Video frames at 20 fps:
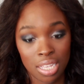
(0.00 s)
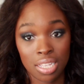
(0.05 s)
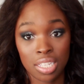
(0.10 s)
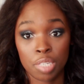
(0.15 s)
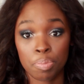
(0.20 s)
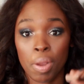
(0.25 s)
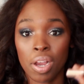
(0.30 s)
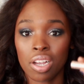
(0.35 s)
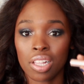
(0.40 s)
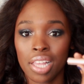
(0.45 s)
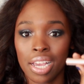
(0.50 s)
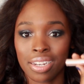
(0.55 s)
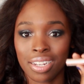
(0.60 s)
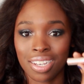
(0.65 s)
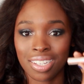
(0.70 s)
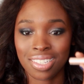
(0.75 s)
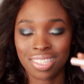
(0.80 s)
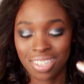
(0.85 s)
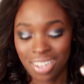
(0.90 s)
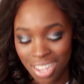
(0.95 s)
sparkle eye
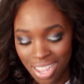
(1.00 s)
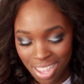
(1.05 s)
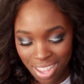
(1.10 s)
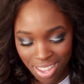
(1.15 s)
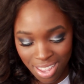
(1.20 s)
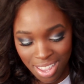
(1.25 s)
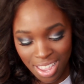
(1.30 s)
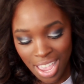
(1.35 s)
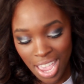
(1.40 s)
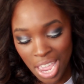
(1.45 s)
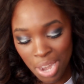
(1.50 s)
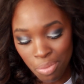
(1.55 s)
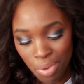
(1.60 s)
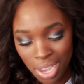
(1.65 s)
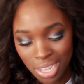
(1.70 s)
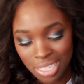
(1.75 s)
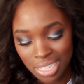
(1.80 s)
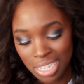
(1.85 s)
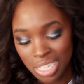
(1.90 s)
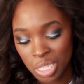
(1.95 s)
dust. N
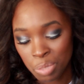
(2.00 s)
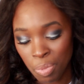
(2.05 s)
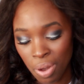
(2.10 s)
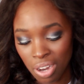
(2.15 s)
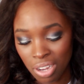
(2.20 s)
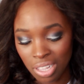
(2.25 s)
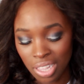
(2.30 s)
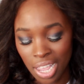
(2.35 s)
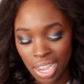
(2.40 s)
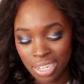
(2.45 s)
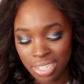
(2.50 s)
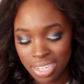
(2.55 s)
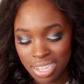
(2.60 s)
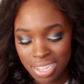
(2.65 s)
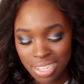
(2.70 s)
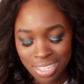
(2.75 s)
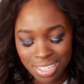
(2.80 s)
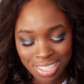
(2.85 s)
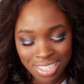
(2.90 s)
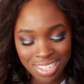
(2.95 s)
Y C sparkle eye
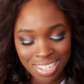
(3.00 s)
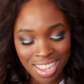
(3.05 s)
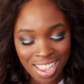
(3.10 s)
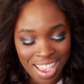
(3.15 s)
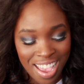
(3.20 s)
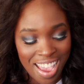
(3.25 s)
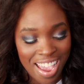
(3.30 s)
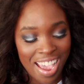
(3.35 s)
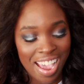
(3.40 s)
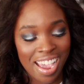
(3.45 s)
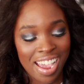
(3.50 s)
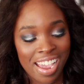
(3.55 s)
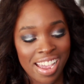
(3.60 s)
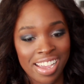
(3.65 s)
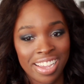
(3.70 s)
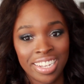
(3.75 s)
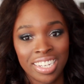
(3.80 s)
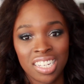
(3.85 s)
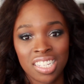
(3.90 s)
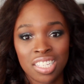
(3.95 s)
dust.
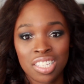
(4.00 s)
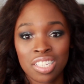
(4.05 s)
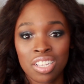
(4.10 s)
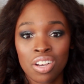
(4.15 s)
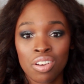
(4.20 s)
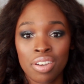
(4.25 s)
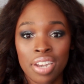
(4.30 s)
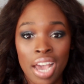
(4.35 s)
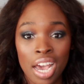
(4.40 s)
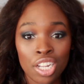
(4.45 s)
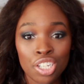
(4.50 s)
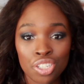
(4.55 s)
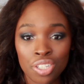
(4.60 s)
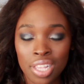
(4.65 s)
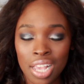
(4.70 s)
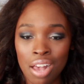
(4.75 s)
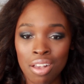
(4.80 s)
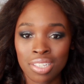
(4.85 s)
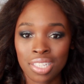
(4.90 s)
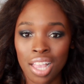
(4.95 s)
And so
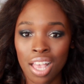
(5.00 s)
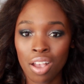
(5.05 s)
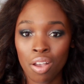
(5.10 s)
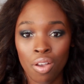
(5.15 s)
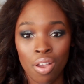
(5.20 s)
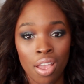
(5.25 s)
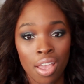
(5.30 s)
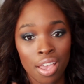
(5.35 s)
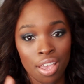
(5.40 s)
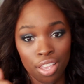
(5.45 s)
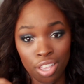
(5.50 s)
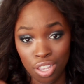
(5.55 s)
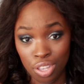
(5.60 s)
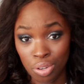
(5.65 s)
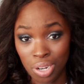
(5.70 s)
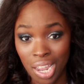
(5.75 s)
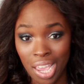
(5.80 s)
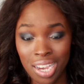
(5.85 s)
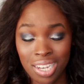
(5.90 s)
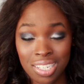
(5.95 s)
naturally I was like,
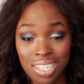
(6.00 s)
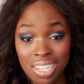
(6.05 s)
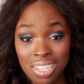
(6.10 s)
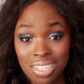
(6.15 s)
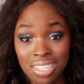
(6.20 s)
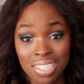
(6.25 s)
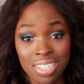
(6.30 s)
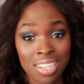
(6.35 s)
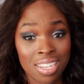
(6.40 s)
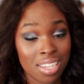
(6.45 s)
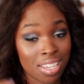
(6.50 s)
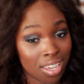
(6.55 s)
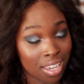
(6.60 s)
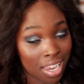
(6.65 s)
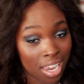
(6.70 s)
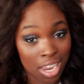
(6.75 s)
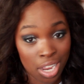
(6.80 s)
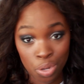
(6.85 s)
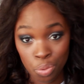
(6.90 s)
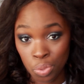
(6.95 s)
you liked it?
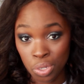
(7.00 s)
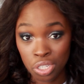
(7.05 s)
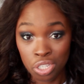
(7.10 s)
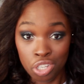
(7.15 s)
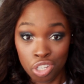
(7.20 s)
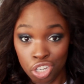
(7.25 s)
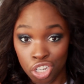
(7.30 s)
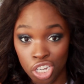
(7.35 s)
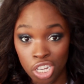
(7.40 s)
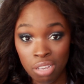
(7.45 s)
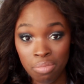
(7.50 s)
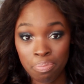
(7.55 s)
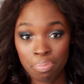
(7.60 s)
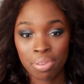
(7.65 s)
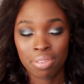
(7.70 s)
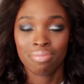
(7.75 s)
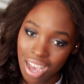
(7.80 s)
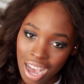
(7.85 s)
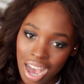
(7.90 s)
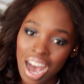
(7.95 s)
It was
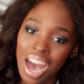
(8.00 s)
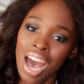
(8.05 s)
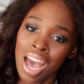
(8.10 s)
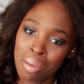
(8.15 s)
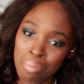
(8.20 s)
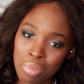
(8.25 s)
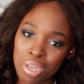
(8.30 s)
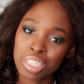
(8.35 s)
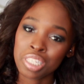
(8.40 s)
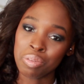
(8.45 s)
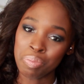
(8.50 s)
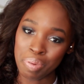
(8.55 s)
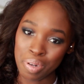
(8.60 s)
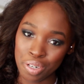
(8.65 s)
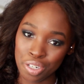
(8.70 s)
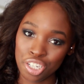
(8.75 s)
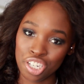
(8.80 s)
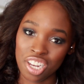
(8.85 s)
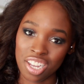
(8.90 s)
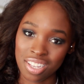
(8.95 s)
cheap? I must
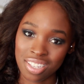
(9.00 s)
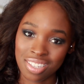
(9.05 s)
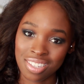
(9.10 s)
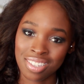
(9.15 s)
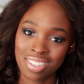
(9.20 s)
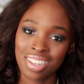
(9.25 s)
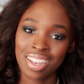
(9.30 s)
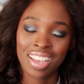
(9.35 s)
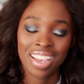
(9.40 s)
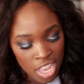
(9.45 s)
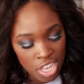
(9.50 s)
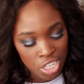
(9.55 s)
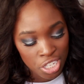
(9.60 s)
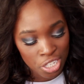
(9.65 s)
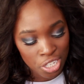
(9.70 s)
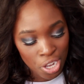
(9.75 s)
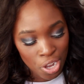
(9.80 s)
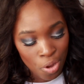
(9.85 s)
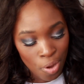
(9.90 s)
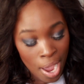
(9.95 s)
purchase.
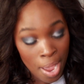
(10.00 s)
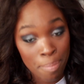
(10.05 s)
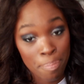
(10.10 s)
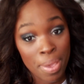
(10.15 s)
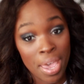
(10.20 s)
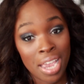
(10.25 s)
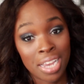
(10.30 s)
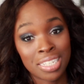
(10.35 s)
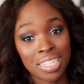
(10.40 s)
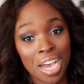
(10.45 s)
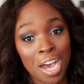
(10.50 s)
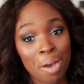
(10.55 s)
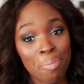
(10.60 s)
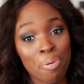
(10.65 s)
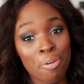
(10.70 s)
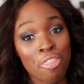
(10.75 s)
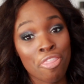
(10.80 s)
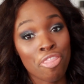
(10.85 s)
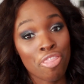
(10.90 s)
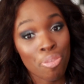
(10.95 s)
So I picked
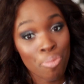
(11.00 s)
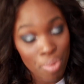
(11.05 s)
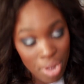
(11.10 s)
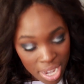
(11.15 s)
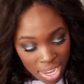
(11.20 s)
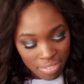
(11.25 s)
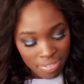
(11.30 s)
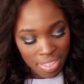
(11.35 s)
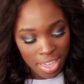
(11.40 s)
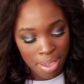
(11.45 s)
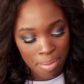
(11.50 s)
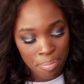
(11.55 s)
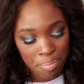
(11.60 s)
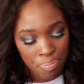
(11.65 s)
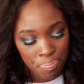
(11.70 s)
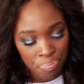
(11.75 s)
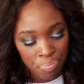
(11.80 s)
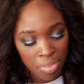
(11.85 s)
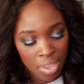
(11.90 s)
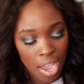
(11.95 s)
up three of
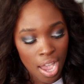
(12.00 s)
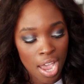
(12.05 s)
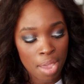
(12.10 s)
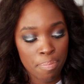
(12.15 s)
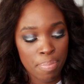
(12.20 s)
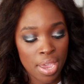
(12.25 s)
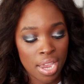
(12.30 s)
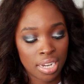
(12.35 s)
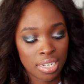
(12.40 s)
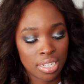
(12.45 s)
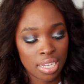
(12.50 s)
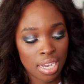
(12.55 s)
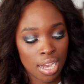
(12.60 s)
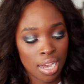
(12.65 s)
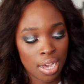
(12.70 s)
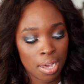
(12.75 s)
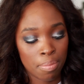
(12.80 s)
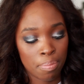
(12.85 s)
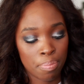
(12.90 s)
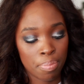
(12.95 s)
them. I picked
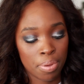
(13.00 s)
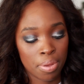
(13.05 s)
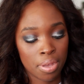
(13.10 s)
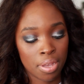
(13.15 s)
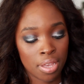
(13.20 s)
up